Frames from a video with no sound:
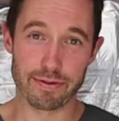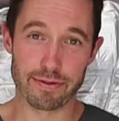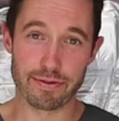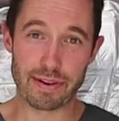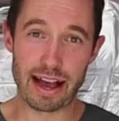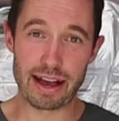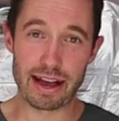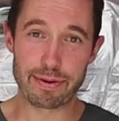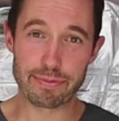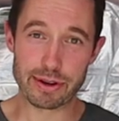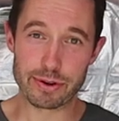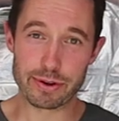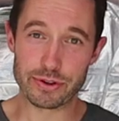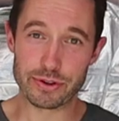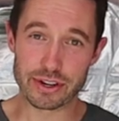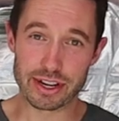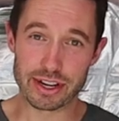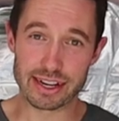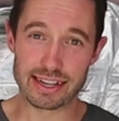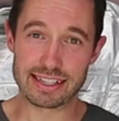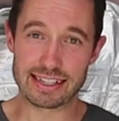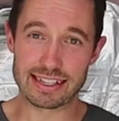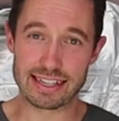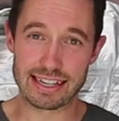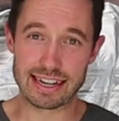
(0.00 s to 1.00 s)
The van build you're
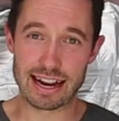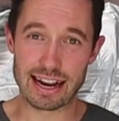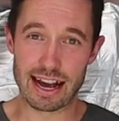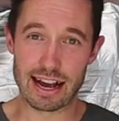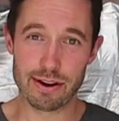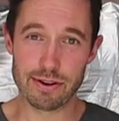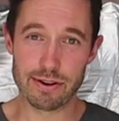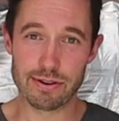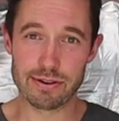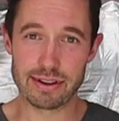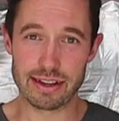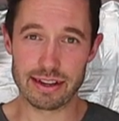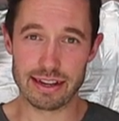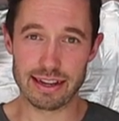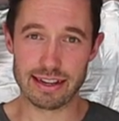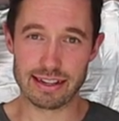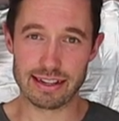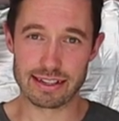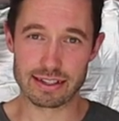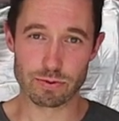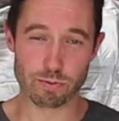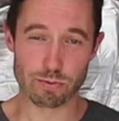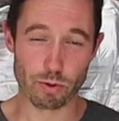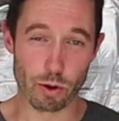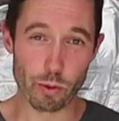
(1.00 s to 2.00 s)
gonna see now
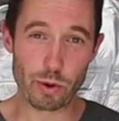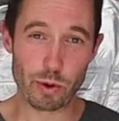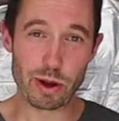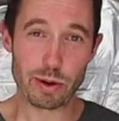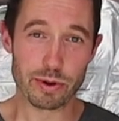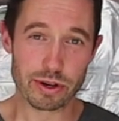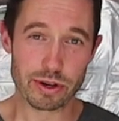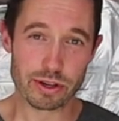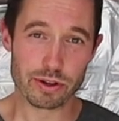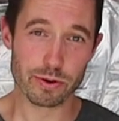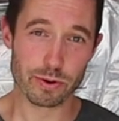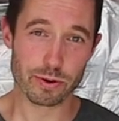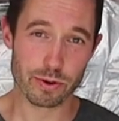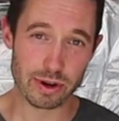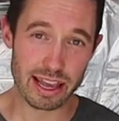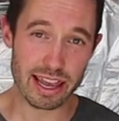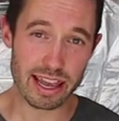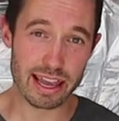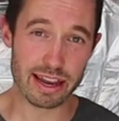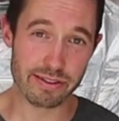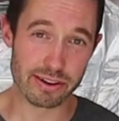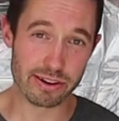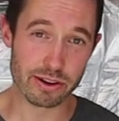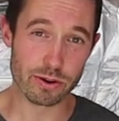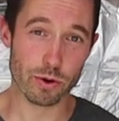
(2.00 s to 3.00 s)
is what we would call
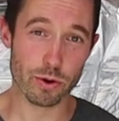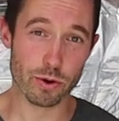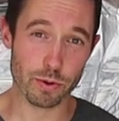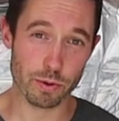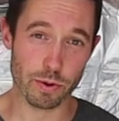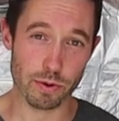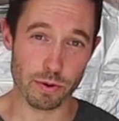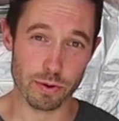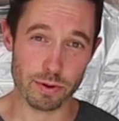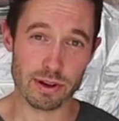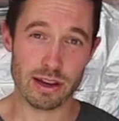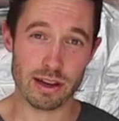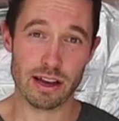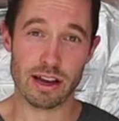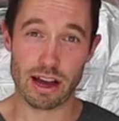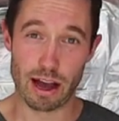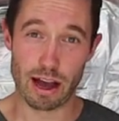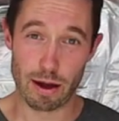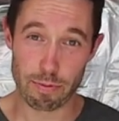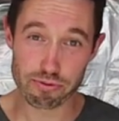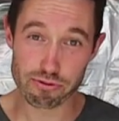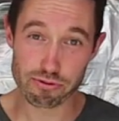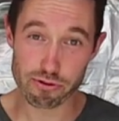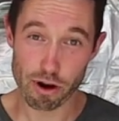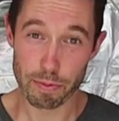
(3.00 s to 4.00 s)
here in Cornwall,
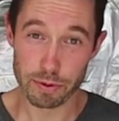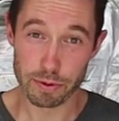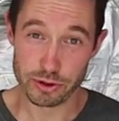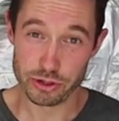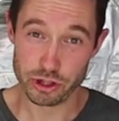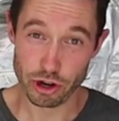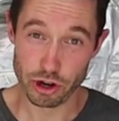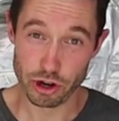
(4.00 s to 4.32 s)
a proper